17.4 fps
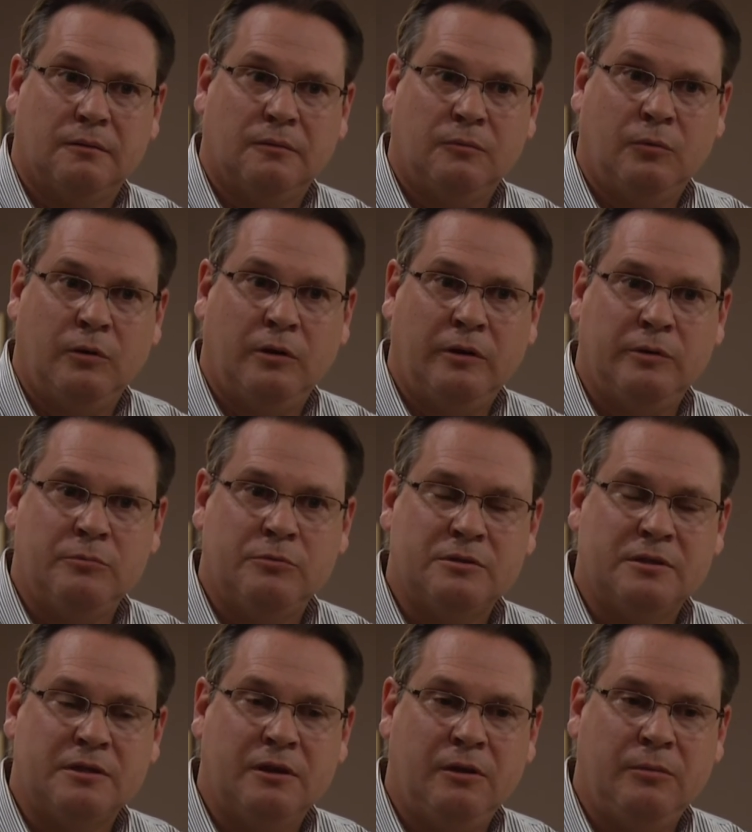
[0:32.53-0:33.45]
Well, he was
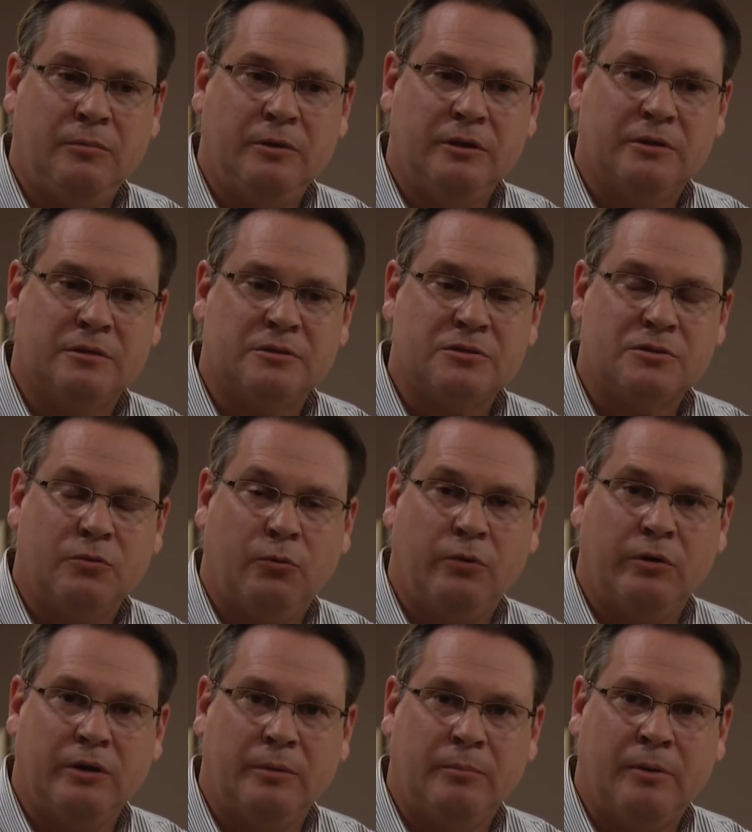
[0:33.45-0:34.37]
telling me a
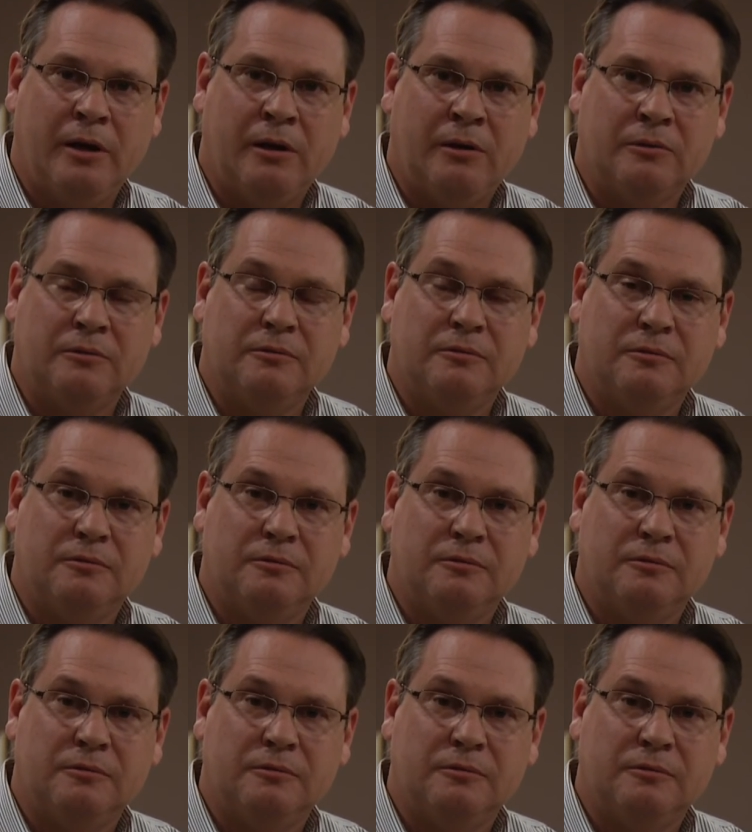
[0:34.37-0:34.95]
story about